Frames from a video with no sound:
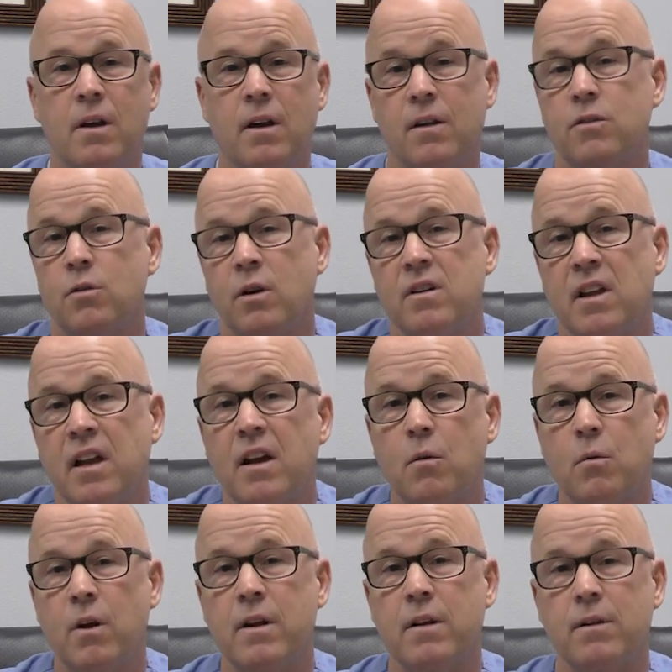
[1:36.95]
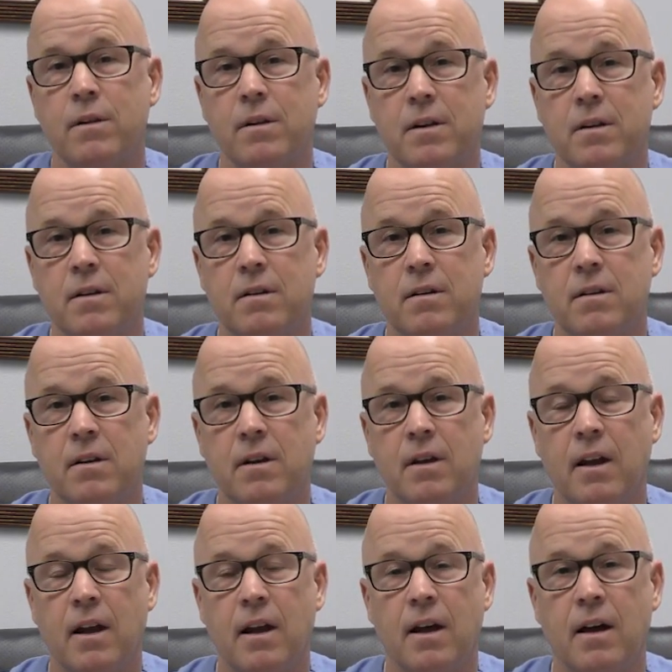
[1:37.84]
And so I take it regularly.
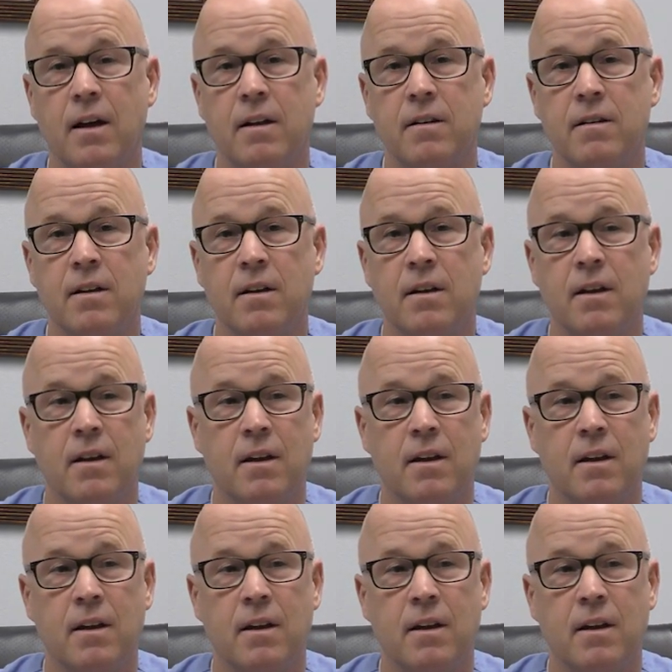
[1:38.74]
And